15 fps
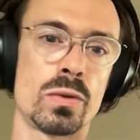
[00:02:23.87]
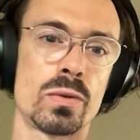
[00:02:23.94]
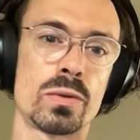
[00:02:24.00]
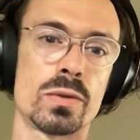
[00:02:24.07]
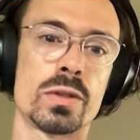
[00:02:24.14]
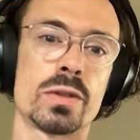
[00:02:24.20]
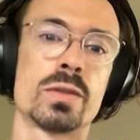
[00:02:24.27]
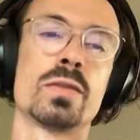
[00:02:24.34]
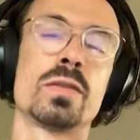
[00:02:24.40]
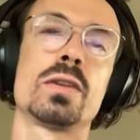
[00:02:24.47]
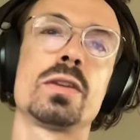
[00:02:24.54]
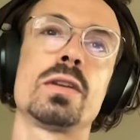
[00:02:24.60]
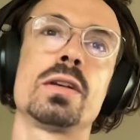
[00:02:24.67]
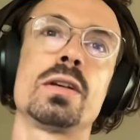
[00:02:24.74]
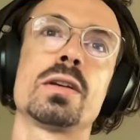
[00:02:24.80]
or
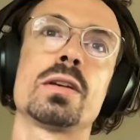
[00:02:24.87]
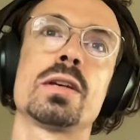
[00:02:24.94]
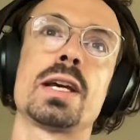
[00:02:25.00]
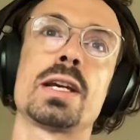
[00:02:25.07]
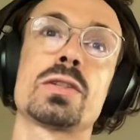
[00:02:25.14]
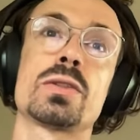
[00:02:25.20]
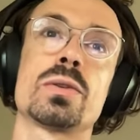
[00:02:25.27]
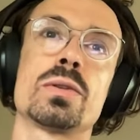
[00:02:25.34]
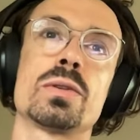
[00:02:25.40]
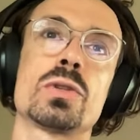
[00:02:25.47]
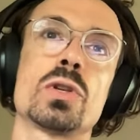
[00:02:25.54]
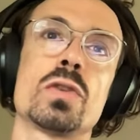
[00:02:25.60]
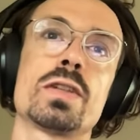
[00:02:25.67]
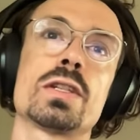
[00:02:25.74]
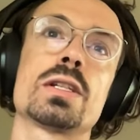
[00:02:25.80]
the external
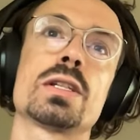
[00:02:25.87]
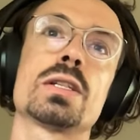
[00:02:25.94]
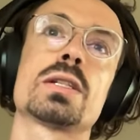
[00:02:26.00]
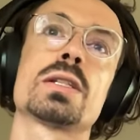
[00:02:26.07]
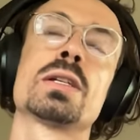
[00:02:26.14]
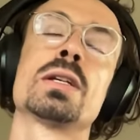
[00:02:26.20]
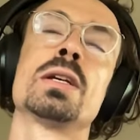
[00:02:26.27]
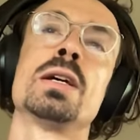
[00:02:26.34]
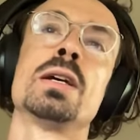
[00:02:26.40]
services,